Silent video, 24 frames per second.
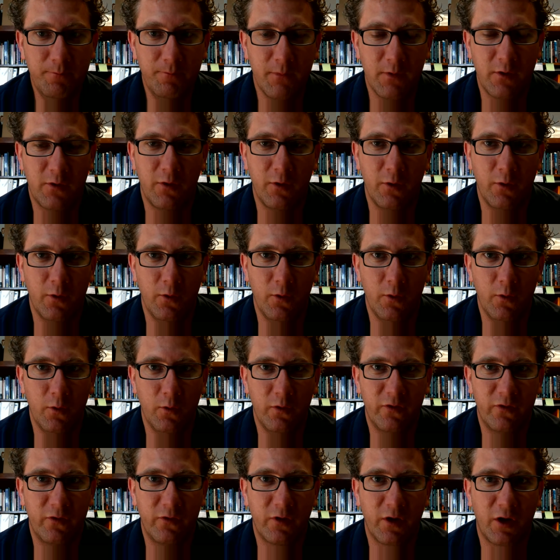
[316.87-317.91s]
to
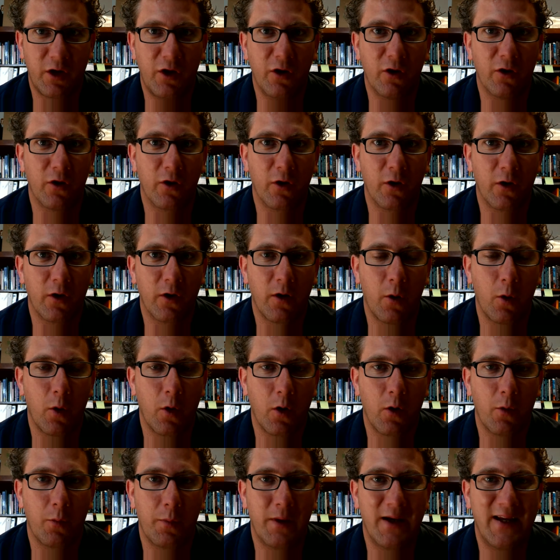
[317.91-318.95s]
secure
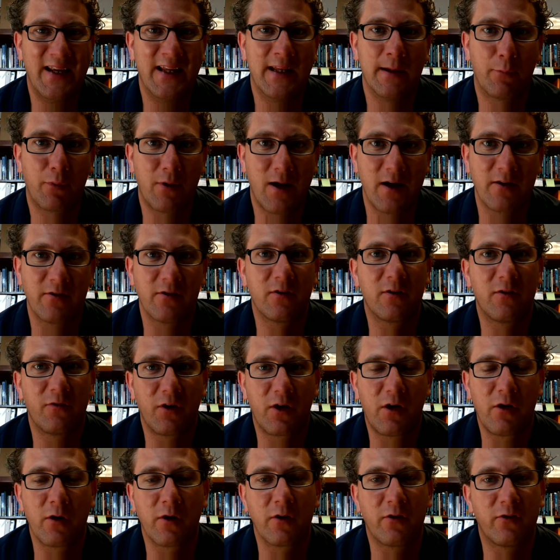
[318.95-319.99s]
or begin the process of
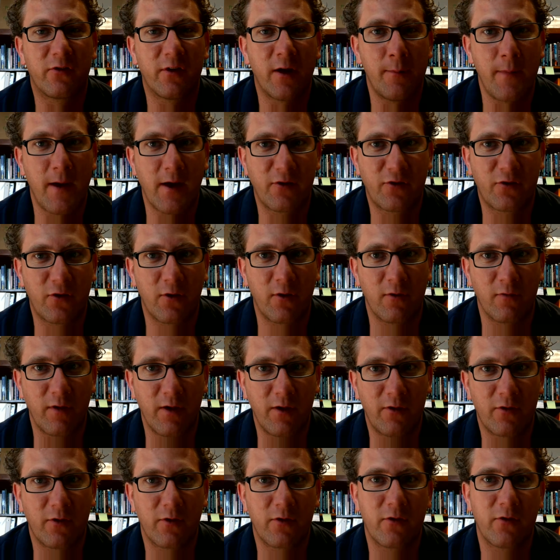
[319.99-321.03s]
securing some external
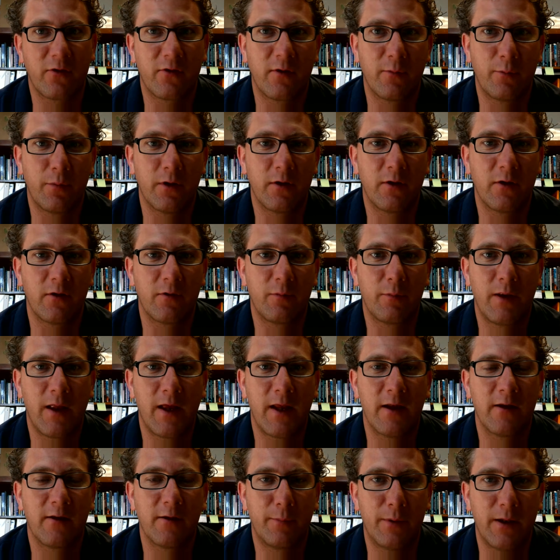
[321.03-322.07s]
resources to put this
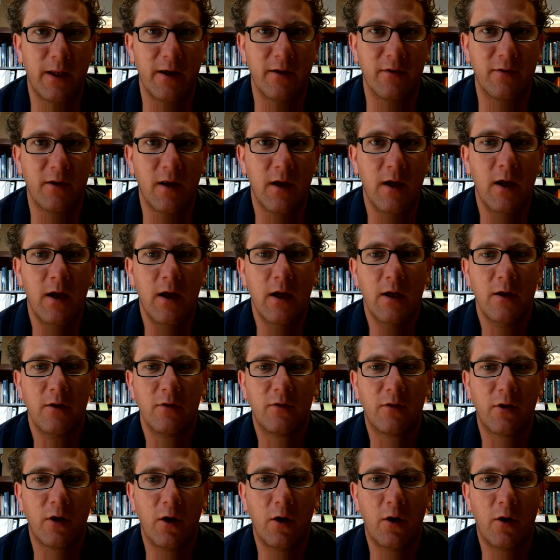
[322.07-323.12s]
plan into place.
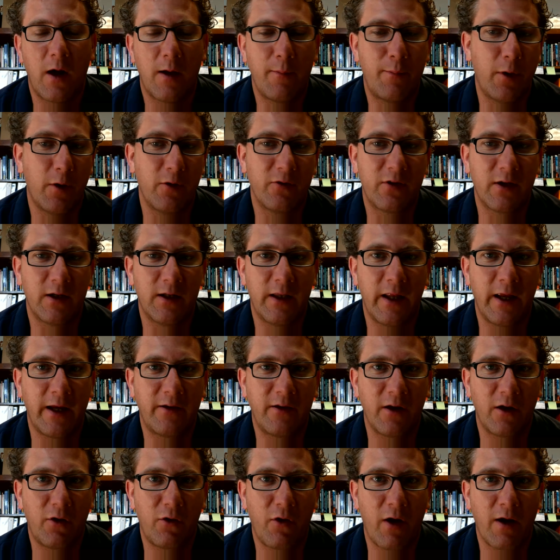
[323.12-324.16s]
So I posted a link
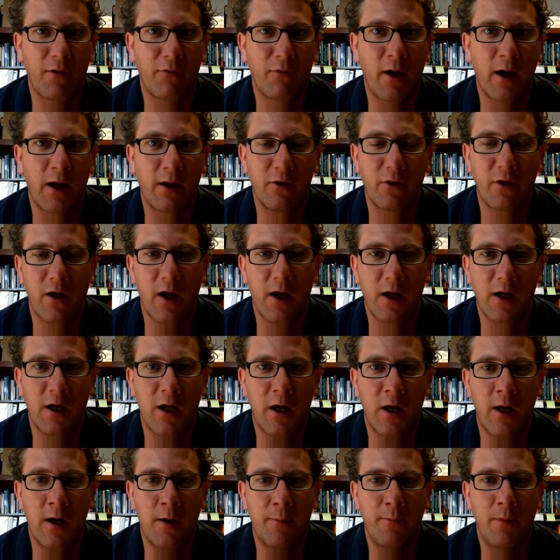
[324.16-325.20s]
to
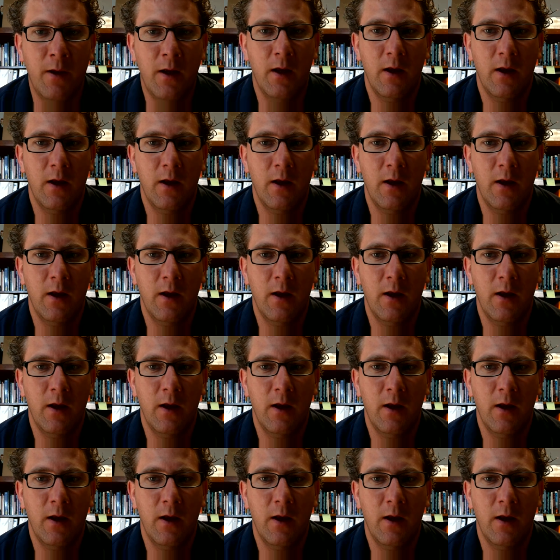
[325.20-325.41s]
grantwrangler.com,